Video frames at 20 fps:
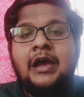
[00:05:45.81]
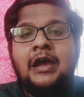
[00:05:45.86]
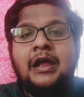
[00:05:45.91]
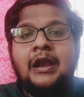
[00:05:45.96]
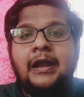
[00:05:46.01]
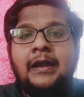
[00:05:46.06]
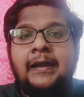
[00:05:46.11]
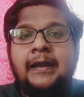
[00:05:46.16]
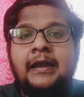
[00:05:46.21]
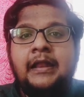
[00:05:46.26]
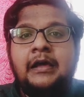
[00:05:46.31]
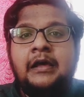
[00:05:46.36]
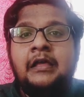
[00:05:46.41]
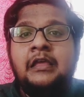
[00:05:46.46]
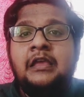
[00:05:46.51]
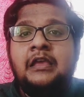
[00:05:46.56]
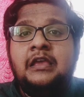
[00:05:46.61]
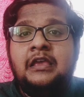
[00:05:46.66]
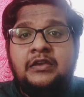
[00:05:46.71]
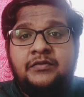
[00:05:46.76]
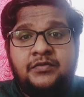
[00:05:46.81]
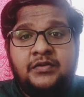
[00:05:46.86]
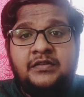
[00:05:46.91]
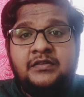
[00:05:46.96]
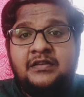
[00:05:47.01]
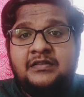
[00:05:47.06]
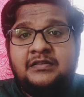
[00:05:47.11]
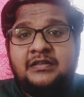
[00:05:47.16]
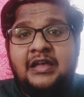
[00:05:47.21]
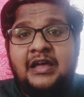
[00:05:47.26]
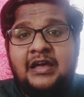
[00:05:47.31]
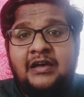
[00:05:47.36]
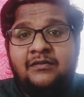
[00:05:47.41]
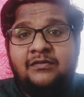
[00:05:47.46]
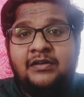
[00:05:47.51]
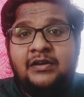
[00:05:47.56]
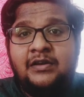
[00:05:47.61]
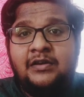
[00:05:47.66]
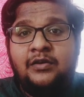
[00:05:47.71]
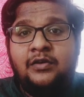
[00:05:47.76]
And if we just
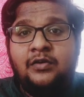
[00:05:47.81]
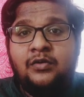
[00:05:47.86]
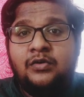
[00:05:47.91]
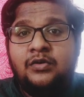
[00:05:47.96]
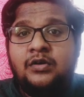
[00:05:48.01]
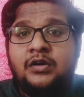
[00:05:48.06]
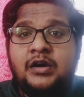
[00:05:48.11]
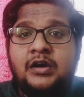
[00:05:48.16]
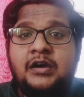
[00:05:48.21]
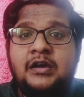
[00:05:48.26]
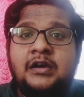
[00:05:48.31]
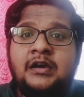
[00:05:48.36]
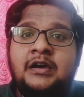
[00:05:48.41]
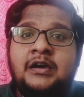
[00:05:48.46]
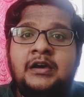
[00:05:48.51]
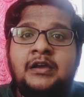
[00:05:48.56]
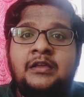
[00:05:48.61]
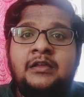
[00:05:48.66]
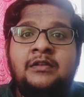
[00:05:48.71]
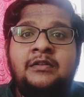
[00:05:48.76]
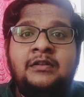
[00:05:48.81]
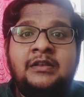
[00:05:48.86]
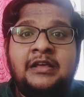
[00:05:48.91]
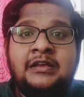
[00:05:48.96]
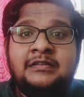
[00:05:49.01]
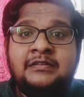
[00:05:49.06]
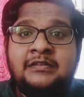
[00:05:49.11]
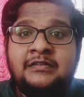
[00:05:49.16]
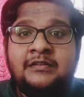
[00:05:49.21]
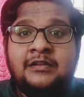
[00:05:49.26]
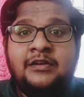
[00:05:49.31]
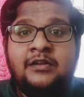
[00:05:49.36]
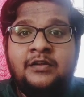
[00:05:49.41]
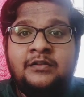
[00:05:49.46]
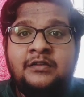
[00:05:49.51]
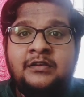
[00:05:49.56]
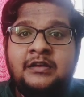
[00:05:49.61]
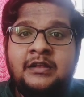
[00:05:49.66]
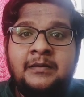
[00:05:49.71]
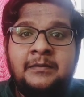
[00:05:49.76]
have a look in a
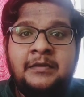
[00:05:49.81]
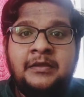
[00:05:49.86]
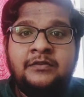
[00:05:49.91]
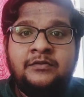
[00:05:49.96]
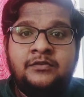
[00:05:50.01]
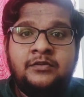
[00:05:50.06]
histological way,